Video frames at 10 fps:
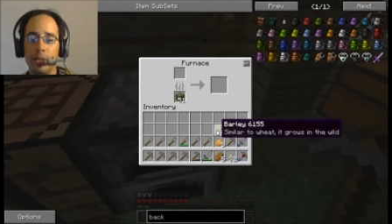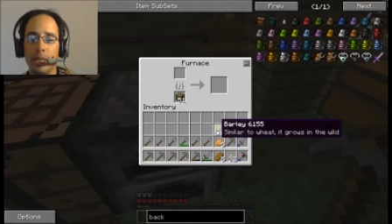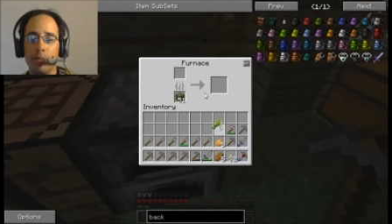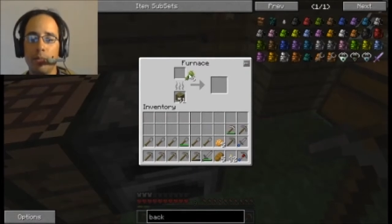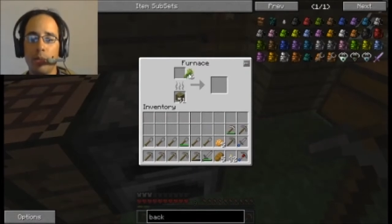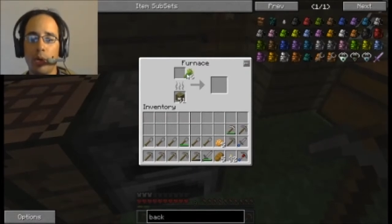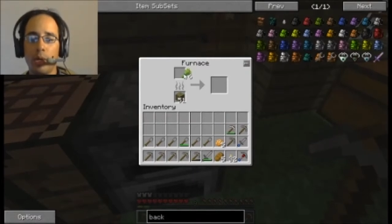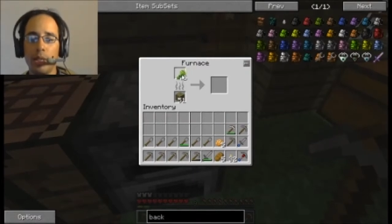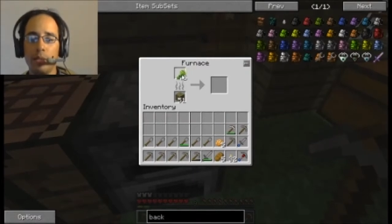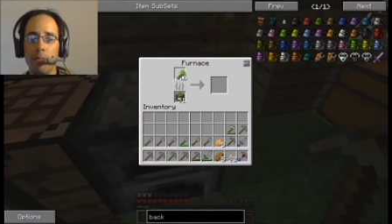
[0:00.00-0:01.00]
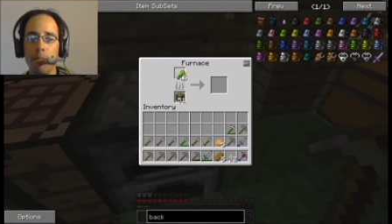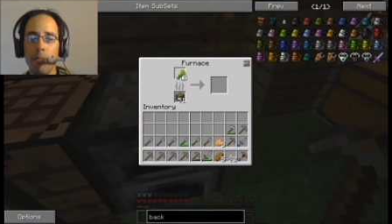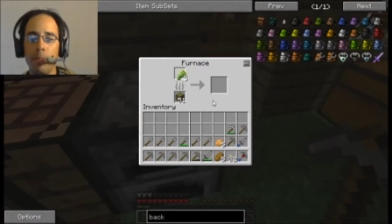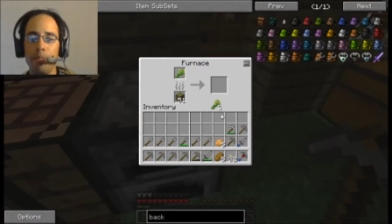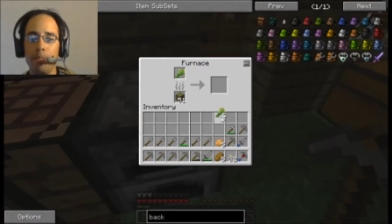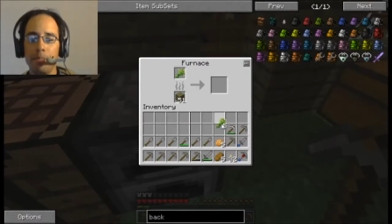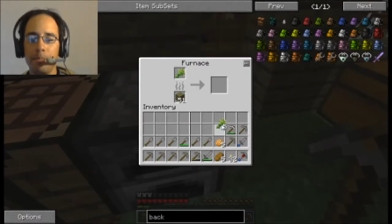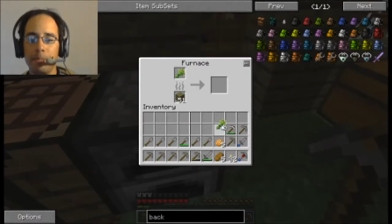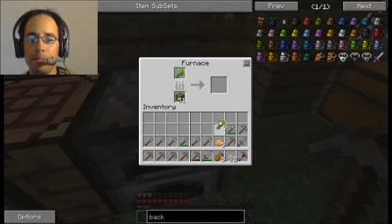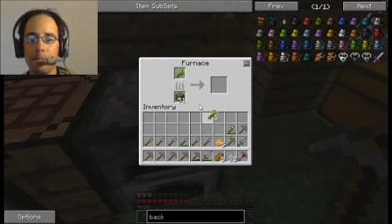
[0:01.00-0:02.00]
You take one barley. Beep.
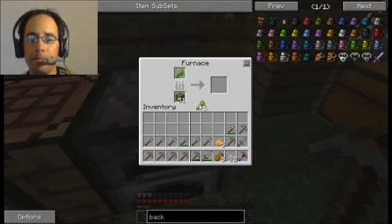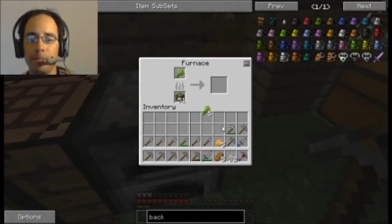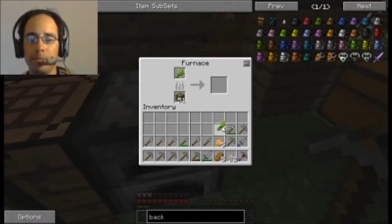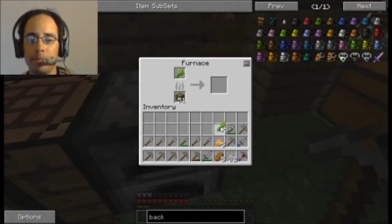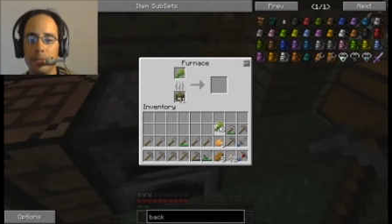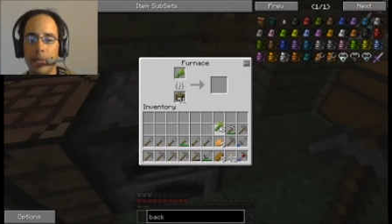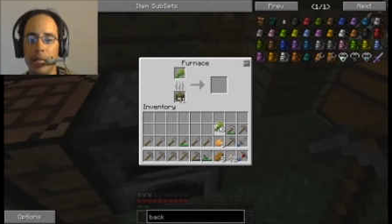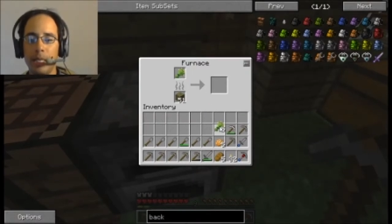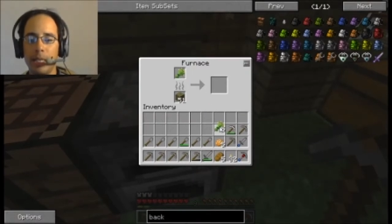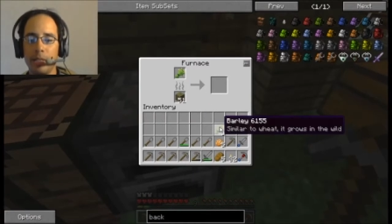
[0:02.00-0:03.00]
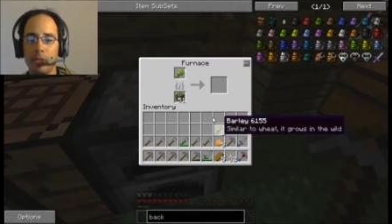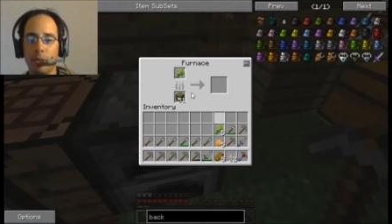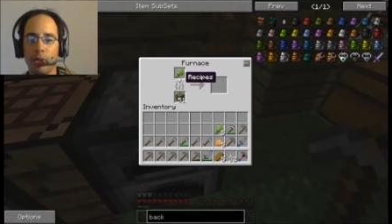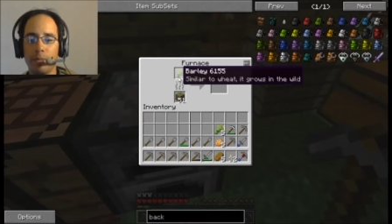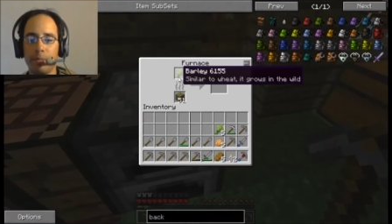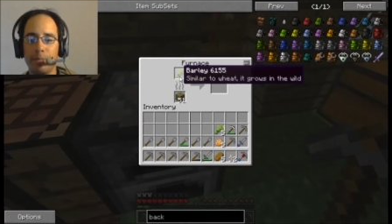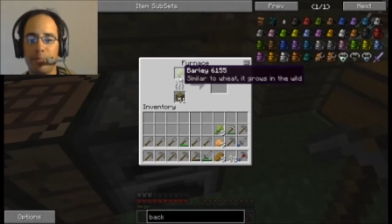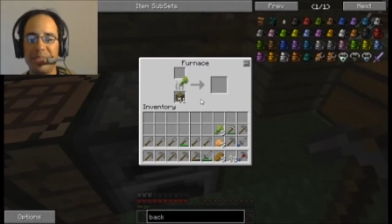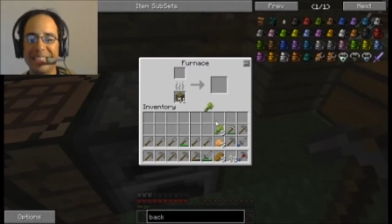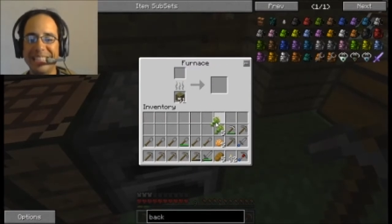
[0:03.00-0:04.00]
And that didn't
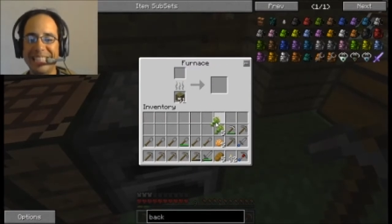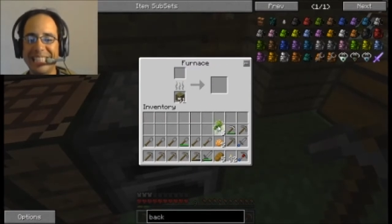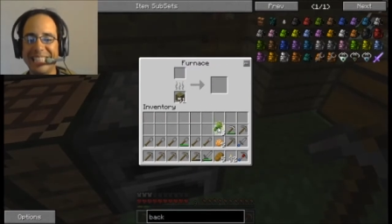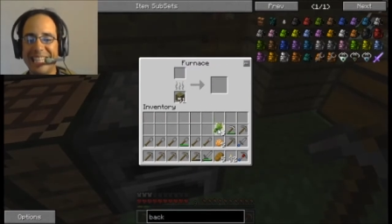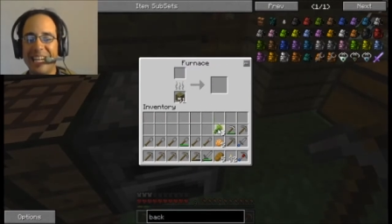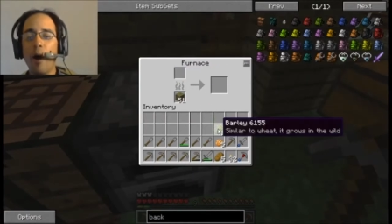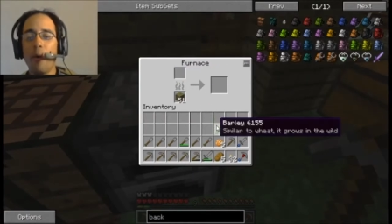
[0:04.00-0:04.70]
work.